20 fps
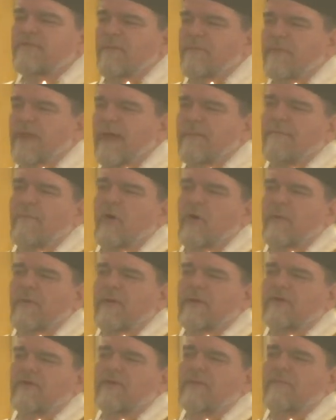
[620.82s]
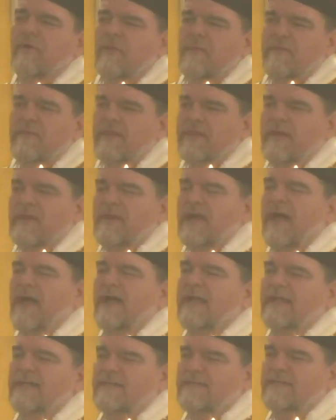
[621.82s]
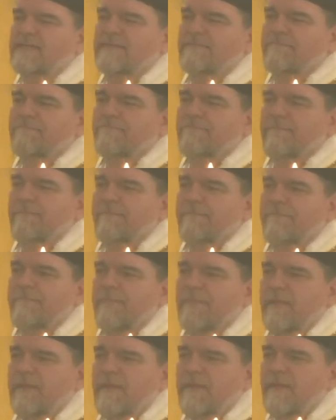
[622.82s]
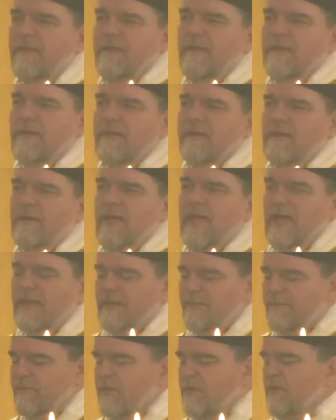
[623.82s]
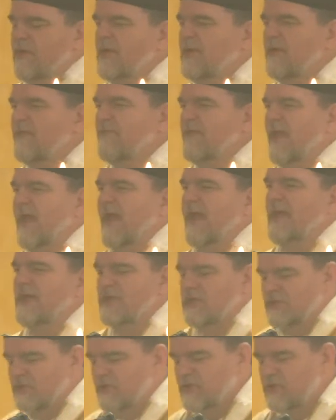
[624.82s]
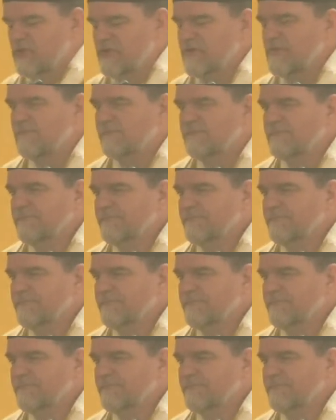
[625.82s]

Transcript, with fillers: from that moment until the moment that he died. He had the purity of the angels.